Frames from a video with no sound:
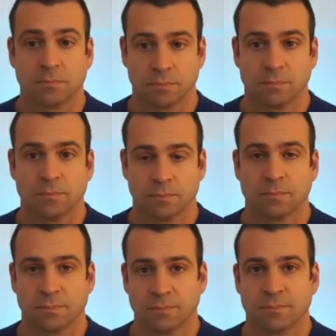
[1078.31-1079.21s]

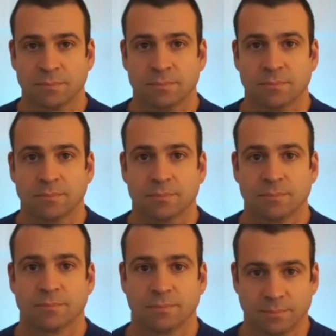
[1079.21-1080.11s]

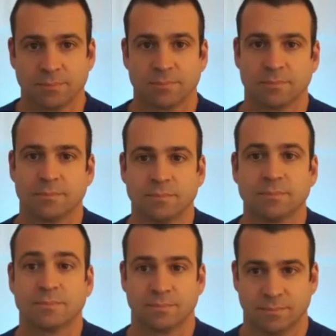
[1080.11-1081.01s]

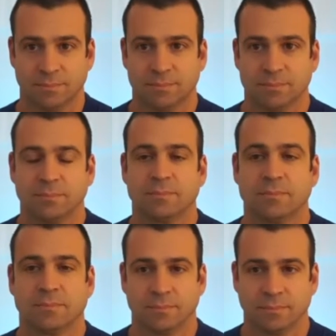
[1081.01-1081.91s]

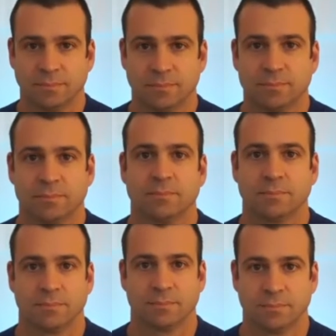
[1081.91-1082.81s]

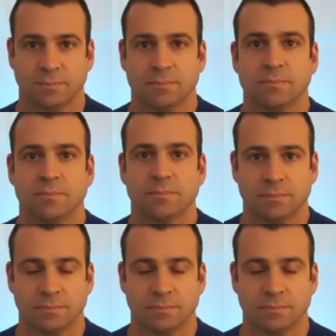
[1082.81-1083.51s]
This person isn't speaking.